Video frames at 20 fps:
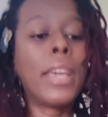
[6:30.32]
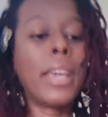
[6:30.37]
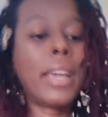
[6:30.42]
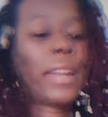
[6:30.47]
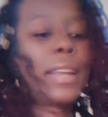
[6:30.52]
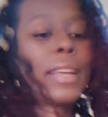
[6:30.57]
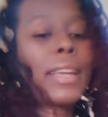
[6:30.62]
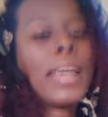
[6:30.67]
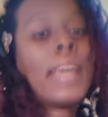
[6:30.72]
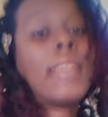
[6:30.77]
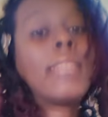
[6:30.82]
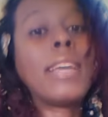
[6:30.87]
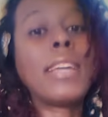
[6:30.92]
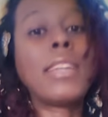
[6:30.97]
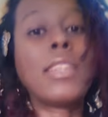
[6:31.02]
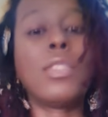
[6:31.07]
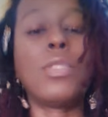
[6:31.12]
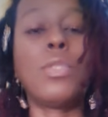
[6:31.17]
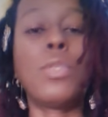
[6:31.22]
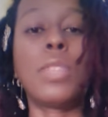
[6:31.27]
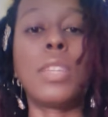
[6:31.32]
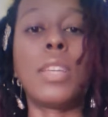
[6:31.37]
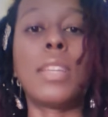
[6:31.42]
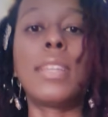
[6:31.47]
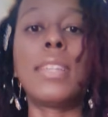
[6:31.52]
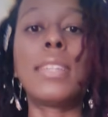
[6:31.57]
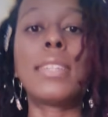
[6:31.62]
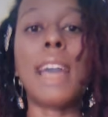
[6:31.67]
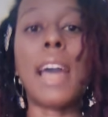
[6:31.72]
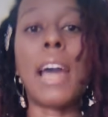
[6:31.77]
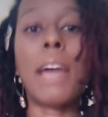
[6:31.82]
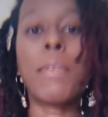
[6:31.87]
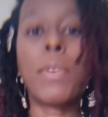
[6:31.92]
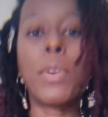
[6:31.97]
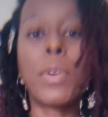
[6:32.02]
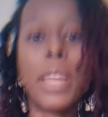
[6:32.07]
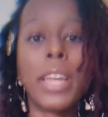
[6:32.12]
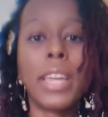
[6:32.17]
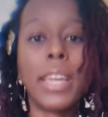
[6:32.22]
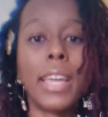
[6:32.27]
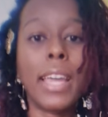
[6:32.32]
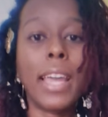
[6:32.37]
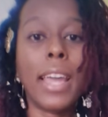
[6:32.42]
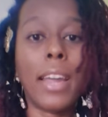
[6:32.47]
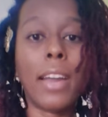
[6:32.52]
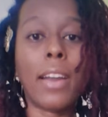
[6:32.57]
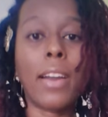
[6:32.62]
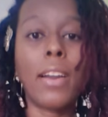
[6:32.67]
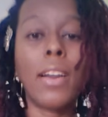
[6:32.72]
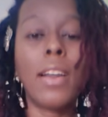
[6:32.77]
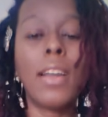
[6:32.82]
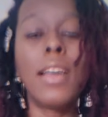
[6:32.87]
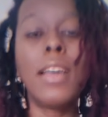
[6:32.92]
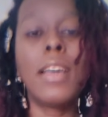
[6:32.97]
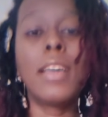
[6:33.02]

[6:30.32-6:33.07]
And again, that's using this Afro Kinky hair.